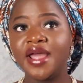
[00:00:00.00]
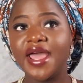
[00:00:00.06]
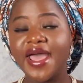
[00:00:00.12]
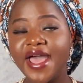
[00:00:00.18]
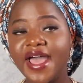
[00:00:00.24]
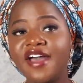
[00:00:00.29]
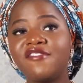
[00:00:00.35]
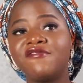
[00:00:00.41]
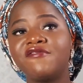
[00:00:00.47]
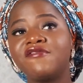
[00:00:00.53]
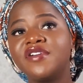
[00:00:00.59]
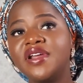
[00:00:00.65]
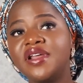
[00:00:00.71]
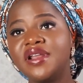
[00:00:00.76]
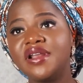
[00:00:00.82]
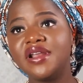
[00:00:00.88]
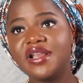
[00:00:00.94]

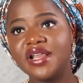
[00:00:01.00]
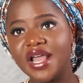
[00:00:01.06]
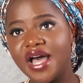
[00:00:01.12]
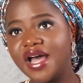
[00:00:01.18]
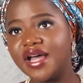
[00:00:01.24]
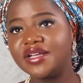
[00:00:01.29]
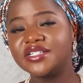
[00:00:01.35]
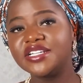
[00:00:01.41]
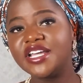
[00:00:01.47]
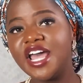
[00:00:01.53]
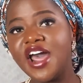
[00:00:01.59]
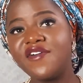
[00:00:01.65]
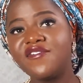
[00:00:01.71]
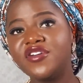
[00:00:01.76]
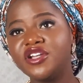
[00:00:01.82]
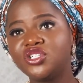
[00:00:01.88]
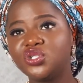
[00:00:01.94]
every land,
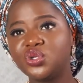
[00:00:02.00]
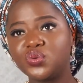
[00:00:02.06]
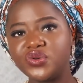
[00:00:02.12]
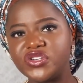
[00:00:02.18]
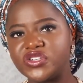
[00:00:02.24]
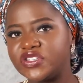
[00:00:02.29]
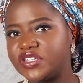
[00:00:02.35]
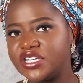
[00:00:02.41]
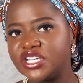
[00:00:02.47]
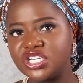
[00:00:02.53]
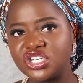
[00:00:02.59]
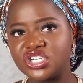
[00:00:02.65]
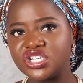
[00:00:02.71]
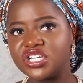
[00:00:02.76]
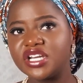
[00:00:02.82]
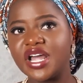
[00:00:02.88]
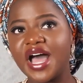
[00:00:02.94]
every
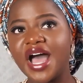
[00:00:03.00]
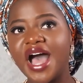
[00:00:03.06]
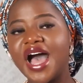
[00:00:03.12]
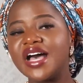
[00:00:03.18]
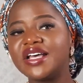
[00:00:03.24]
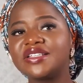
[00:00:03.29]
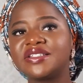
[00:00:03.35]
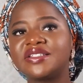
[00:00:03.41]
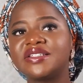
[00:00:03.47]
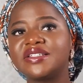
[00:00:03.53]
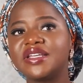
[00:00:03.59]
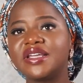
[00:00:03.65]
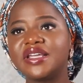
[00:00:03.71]
jurisdiction has